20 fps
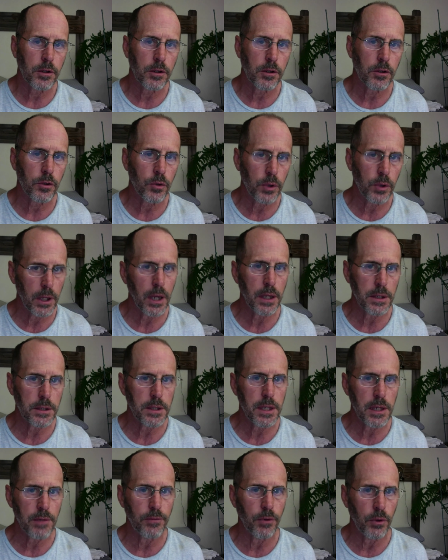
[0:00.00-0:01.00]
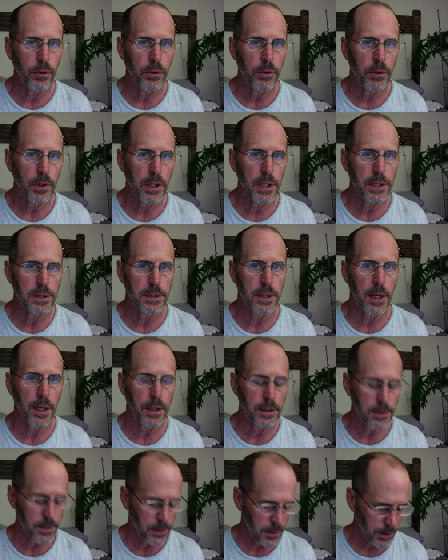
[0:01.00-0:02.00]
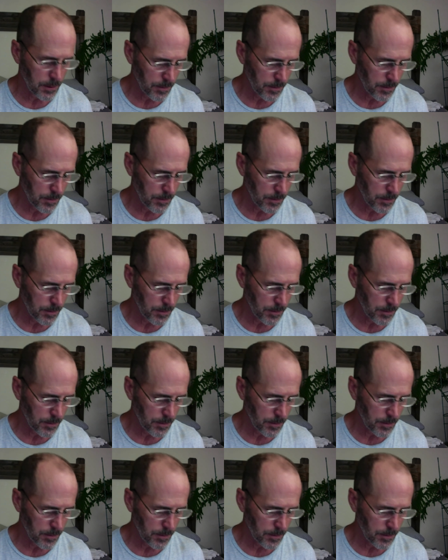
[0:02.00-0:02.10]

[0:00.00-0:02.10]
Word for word: creates evil, he says.